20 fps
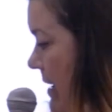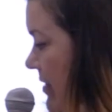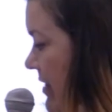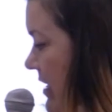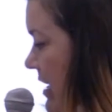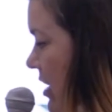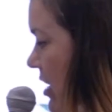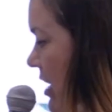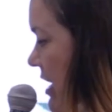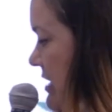
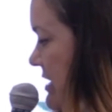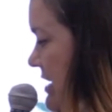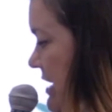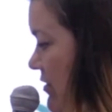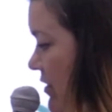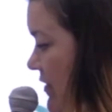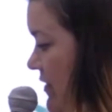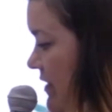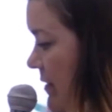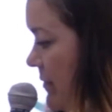the
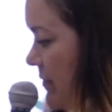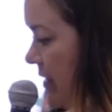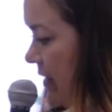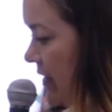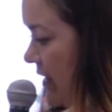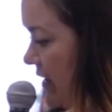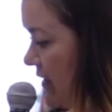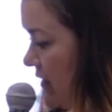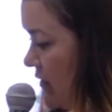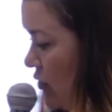idea of something
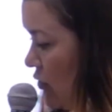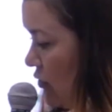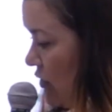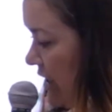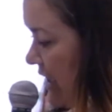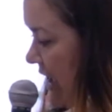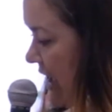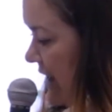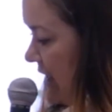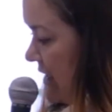that is called
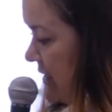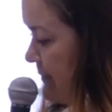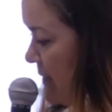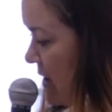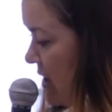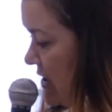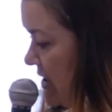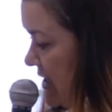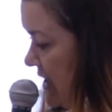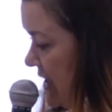the
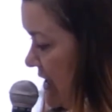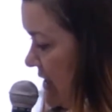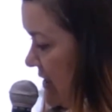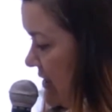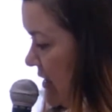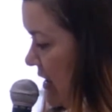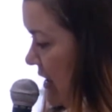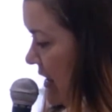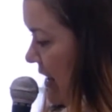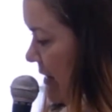expertise
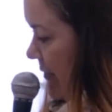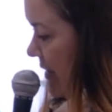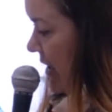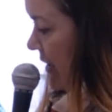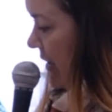dynamic.